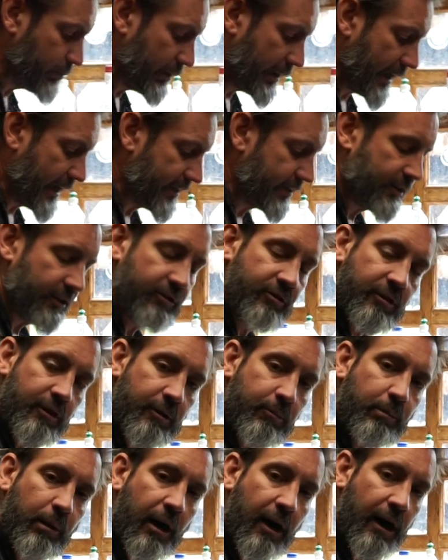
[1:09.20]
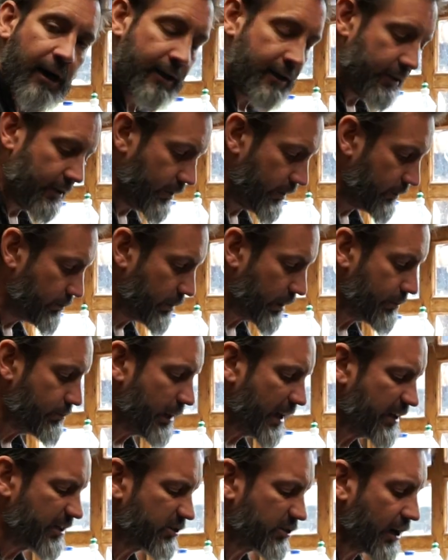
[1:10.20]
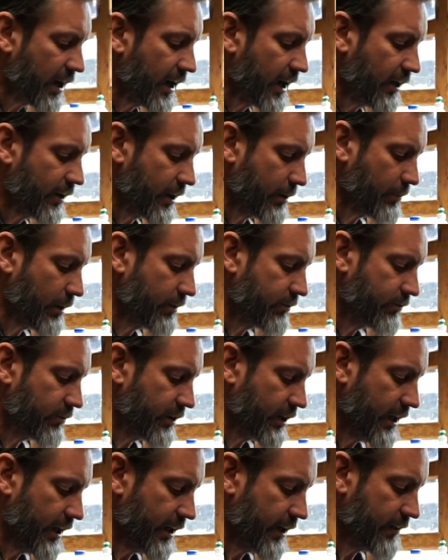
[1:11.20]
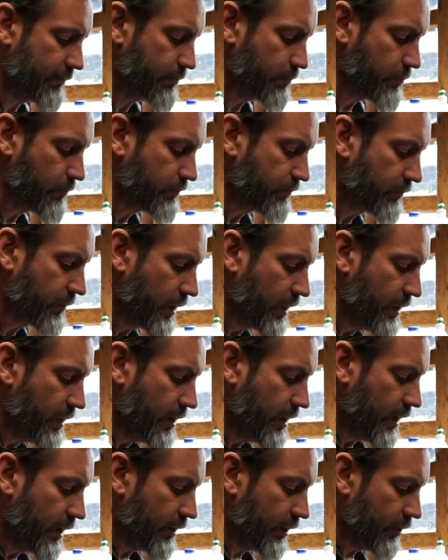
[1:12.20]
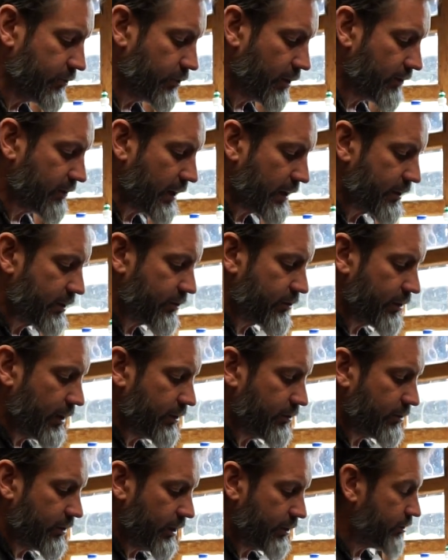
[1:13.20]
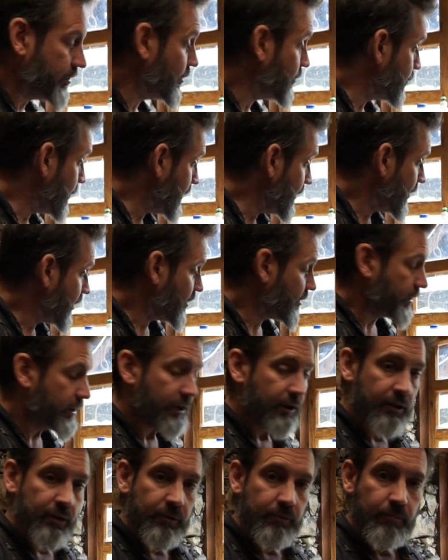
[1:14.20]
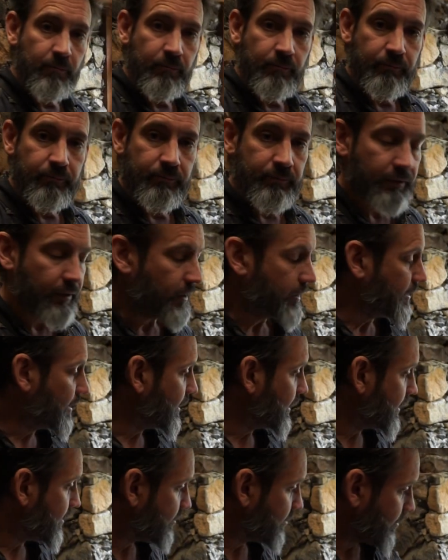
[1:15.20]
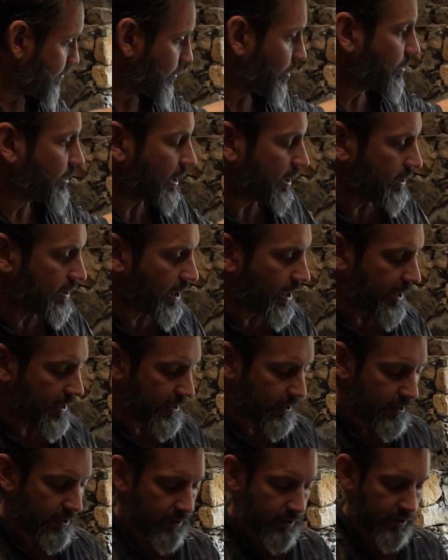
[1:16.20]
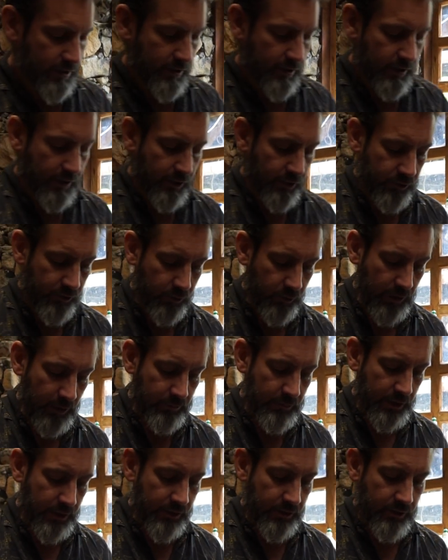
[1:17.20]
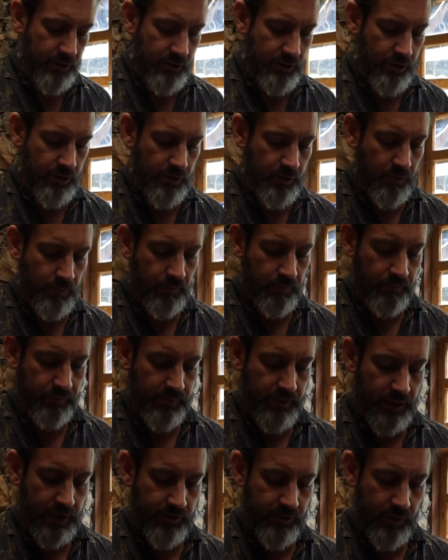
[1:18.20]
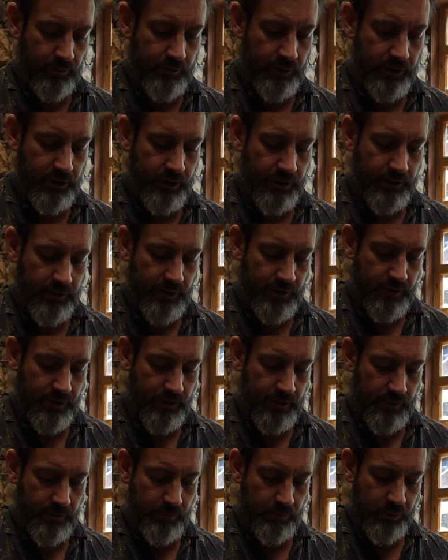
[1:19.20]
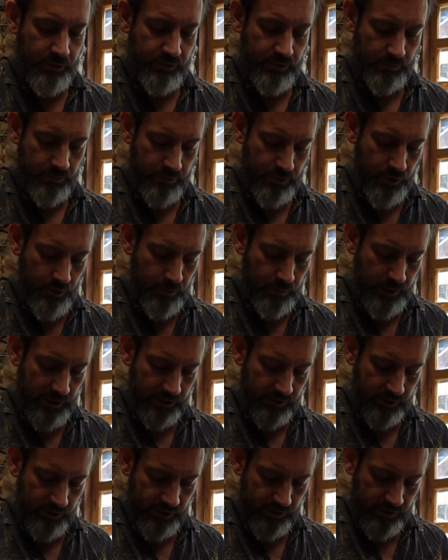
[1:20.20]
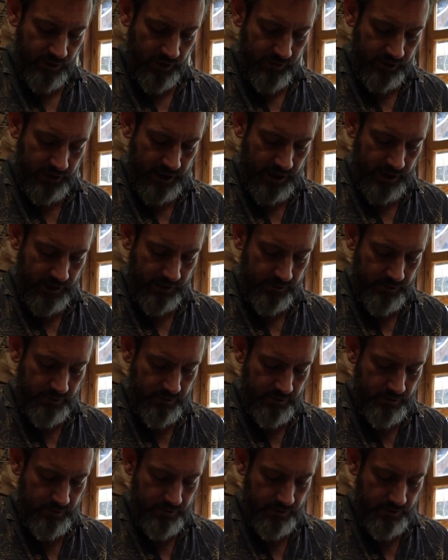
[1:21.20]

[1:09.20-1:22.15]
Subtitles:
plant this in a pot, but it might dry out. I might forget it. And also, I've got this nice kitchen window here that gets some okay light. So what I'm going to do is I'm going to put some toothpicks in this avocado.